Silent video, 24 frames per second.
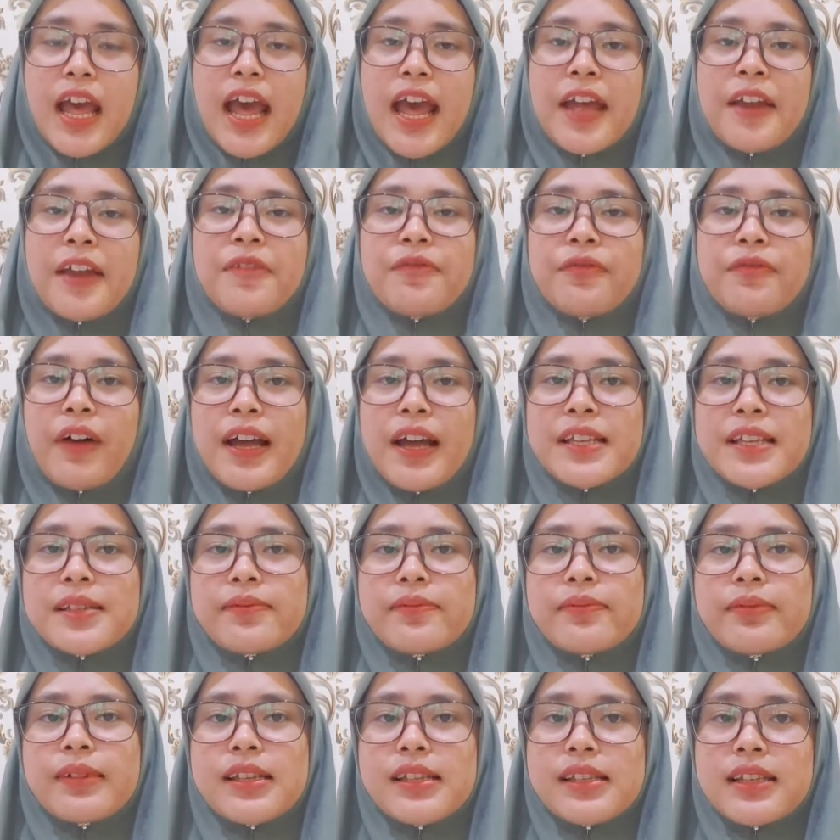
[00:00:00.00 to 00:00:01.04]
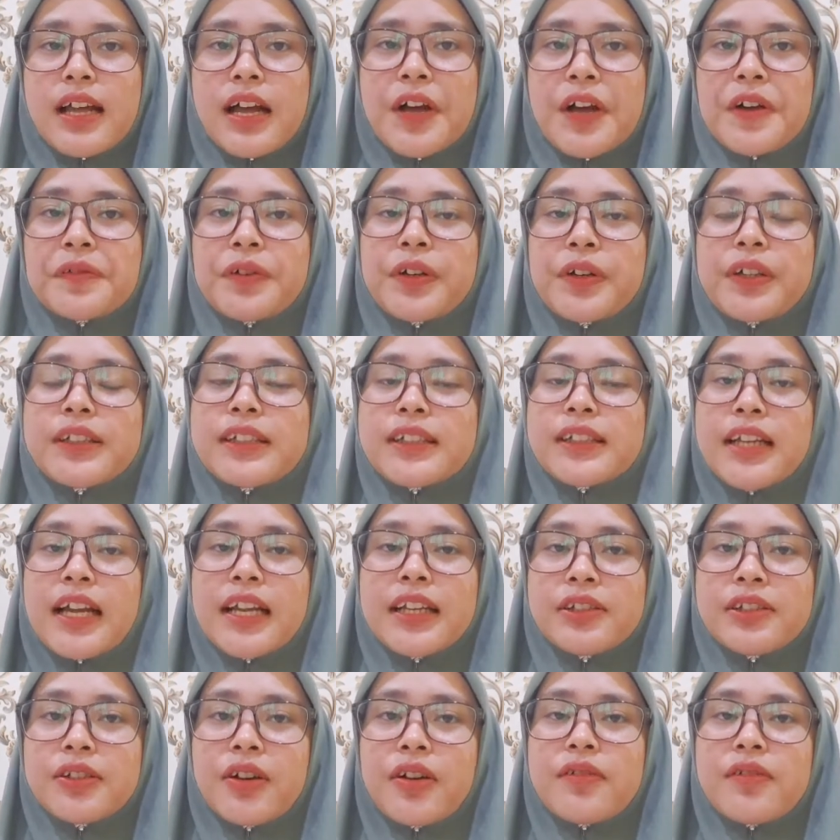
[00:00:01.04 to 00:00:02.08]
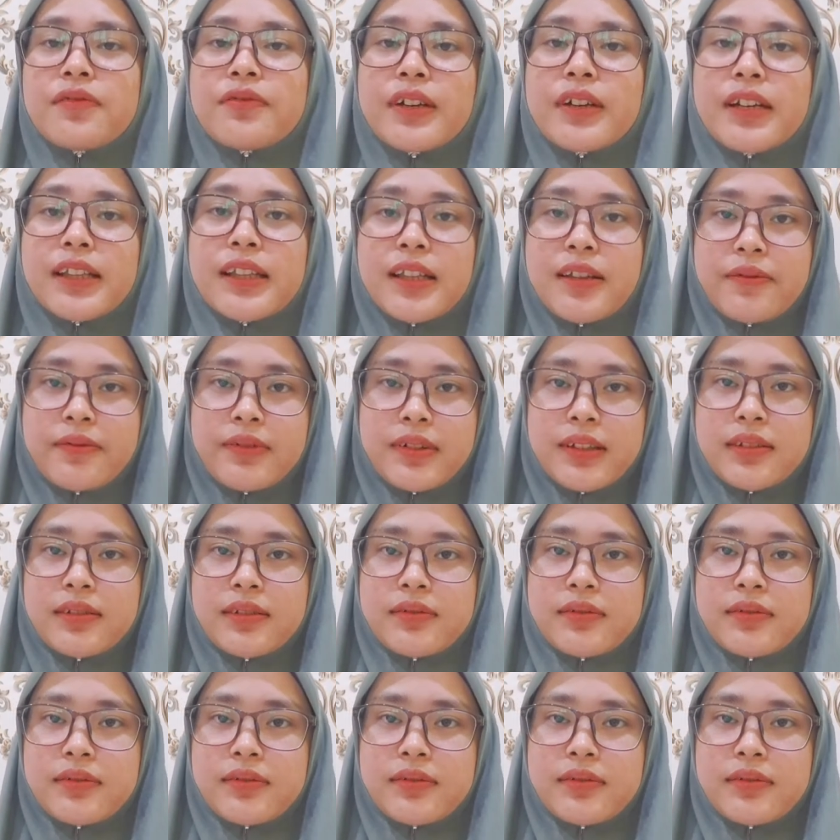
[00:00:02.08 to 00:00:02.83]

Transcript: and vice versa for the non-convertible.